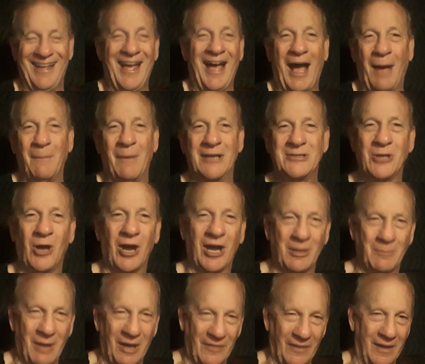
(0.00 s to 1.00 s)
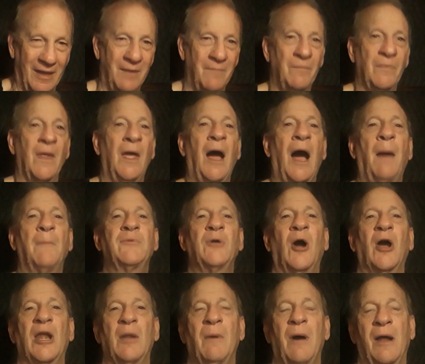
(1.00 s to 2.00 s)
I'm not talking about that. I'm
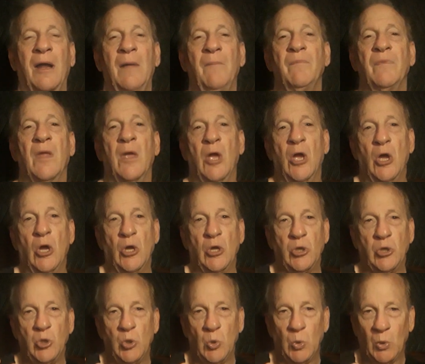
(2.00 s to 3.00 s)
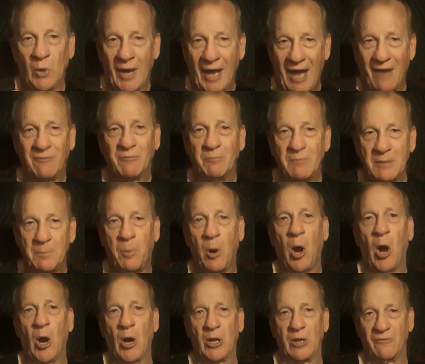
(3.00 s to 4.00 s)
talking about you will have to be
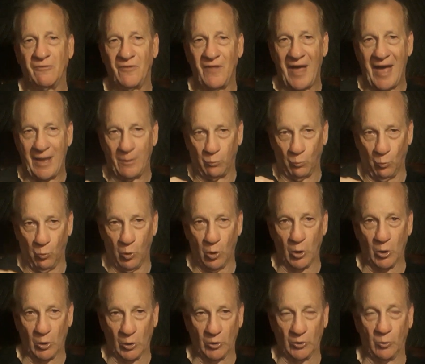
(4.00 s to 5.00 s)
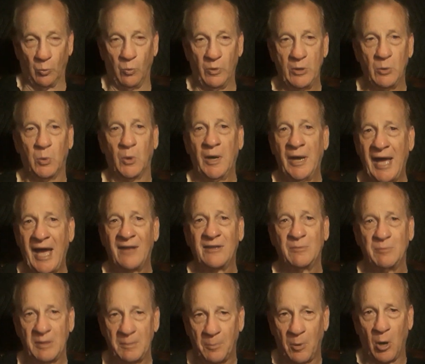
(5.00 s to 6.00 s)
part of that world. We will have
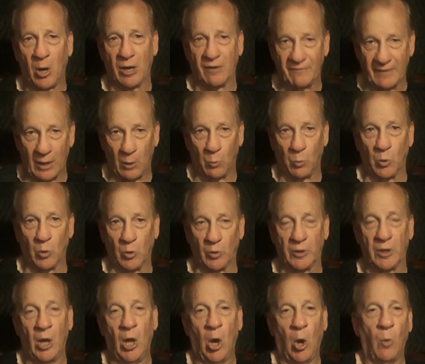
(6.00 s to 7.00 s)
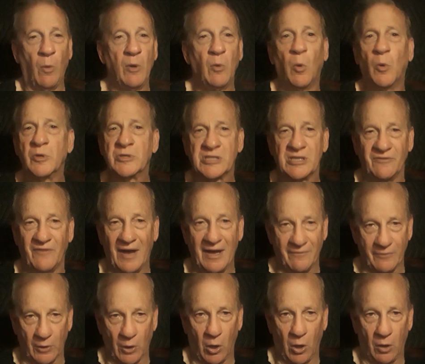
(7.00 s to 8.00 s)
to be part of that world. We won't
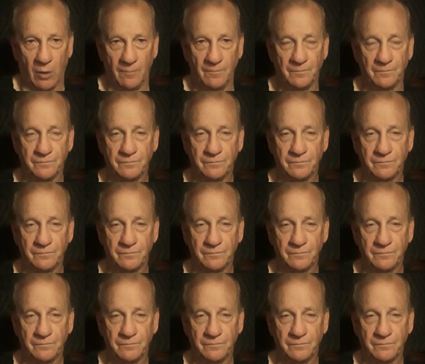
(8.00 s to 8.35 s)
survive at all.